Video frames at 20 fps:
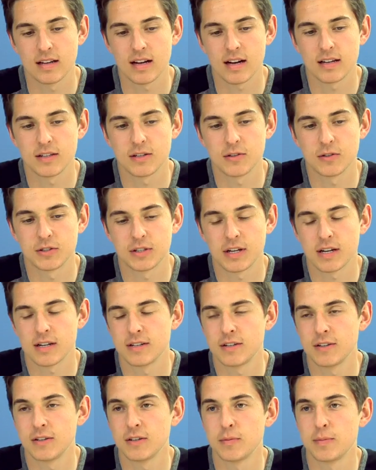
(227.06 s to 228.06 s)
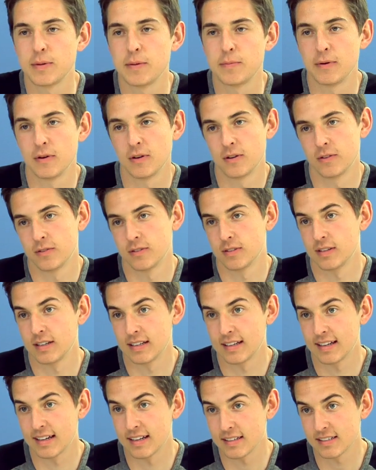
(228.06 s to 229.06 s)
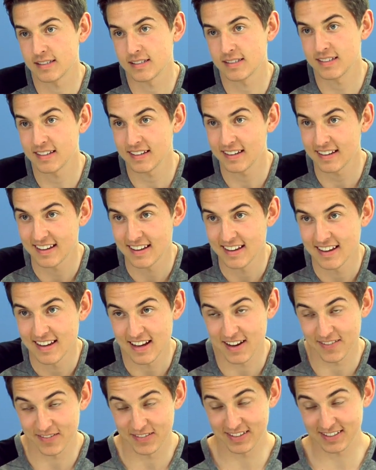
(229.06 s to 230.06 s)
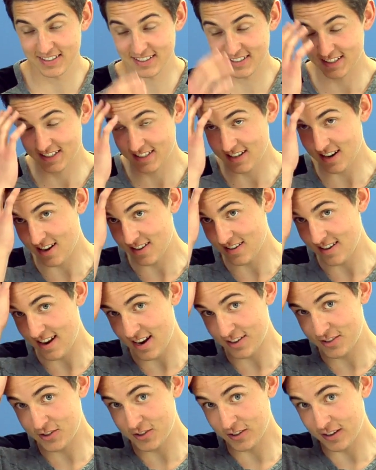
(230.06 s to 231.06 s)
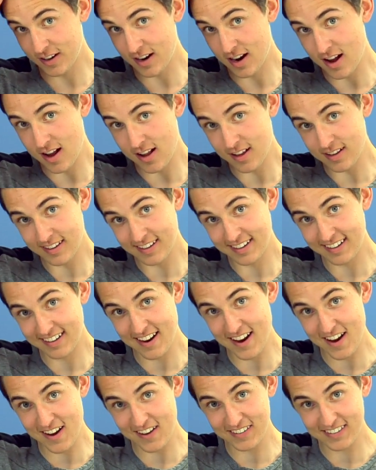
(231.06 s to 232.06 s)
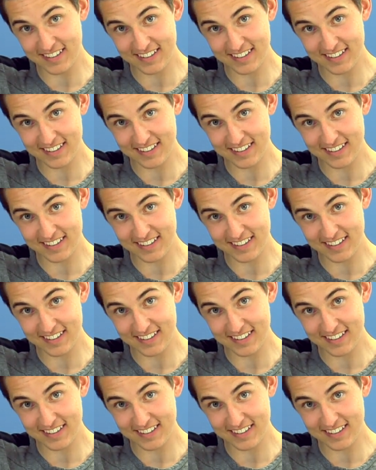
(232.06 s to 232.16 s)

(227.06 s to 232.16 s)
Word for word: gotta do what you gotta do to be beautiful, I guess. I mean, this is just all natural, you know?